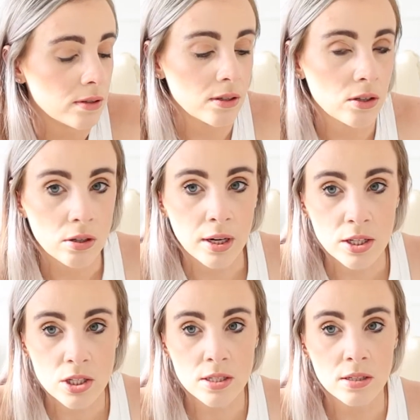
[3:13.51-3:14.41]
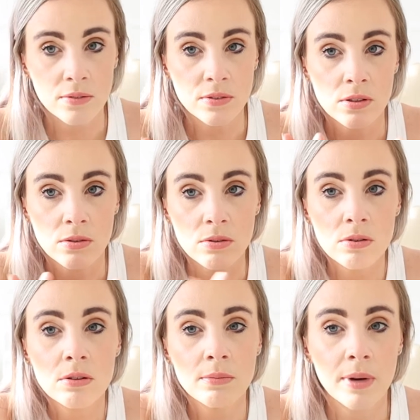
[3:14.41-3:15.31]
you know, like just lifted the
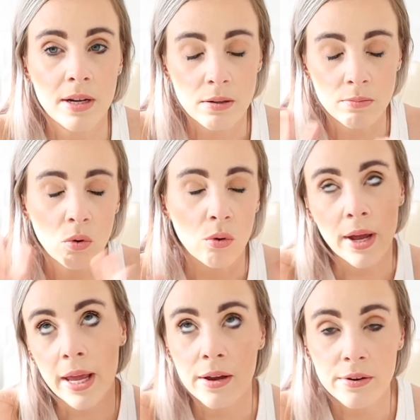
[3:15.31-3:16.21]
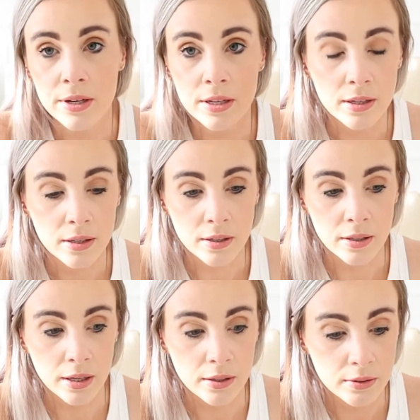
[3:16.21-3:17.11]
room, made it more airy and
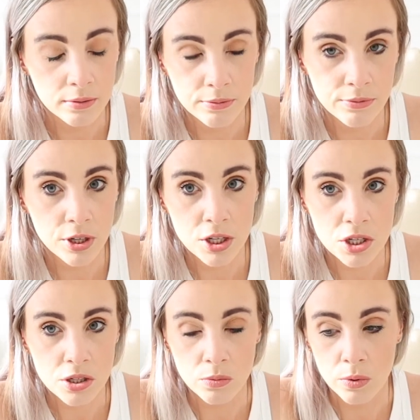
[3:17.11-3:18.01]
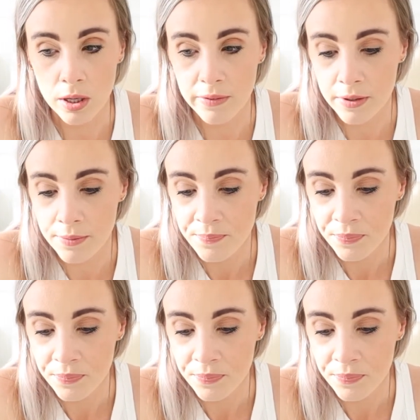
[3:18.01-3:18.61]
like fresh and whatever.